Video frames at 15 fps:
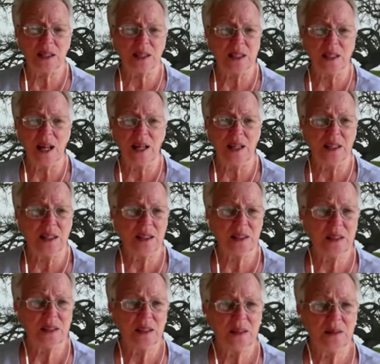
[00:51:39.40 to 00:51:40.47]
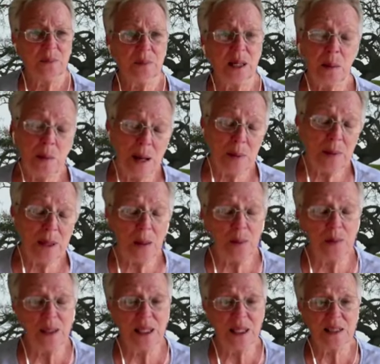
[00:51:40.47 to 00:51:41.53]
at night, but I might be
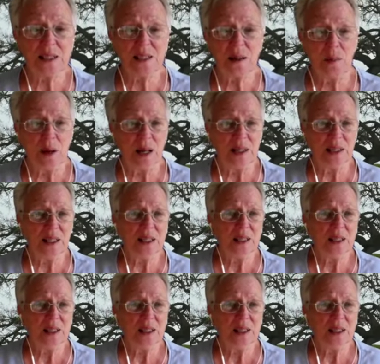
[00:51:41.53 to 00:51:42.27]
able to get somebody.